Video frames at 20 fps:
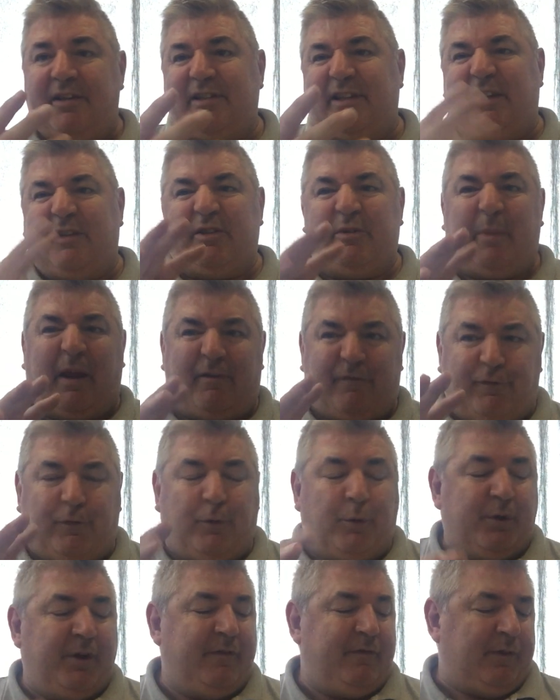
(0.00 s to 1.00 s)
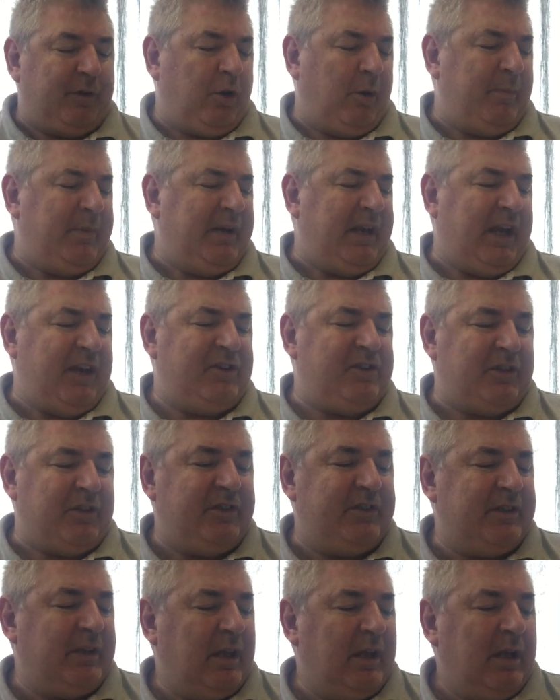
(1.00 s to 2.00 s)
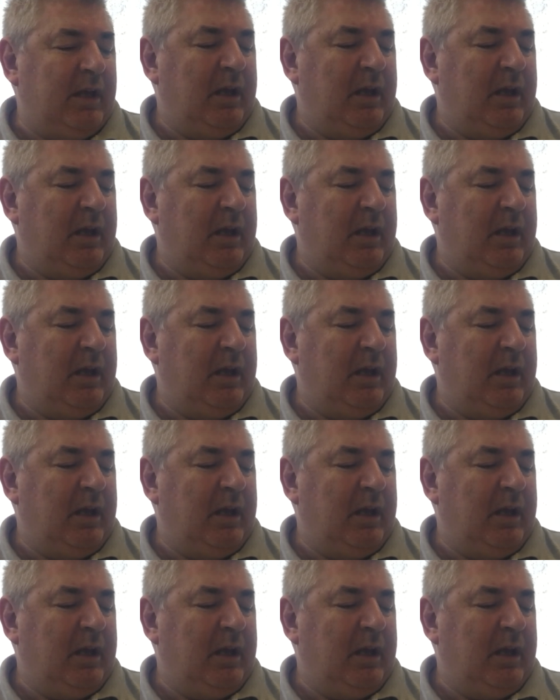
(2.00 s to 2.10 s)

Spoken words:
and there's about 4 different combinations.